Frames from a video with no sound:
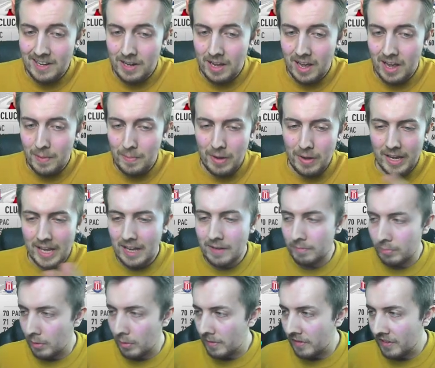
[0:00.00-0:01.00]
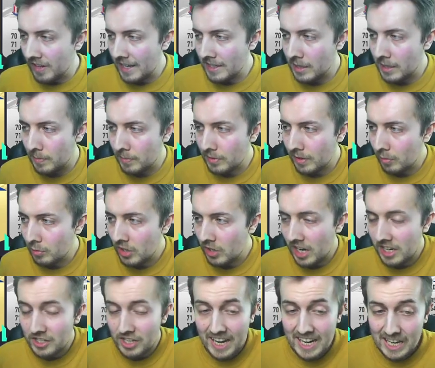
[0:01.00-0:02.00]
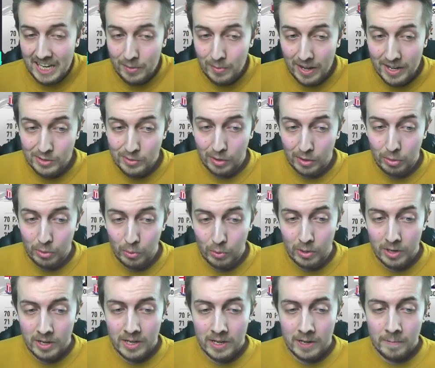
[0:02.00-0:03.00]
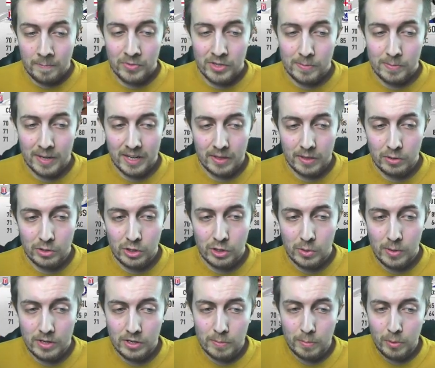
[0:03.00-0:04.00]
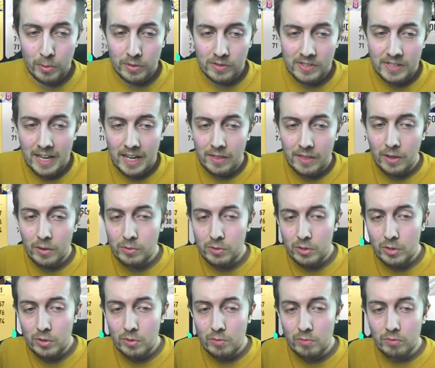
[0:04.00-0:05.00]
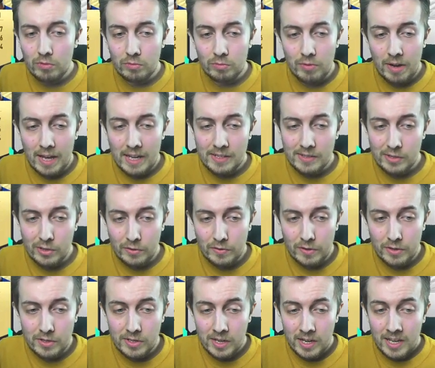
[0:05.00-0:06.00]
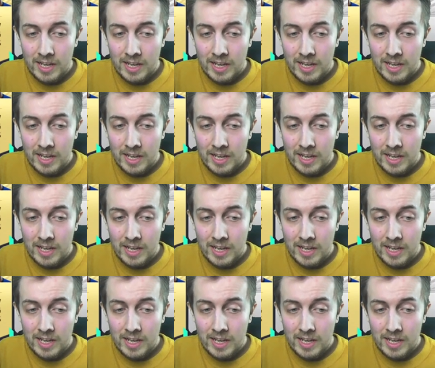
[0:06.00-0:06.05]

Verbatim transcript: Uh, but again, probably the next episode will change anyway. So I thought spending those two extra points to get those two rare silvers.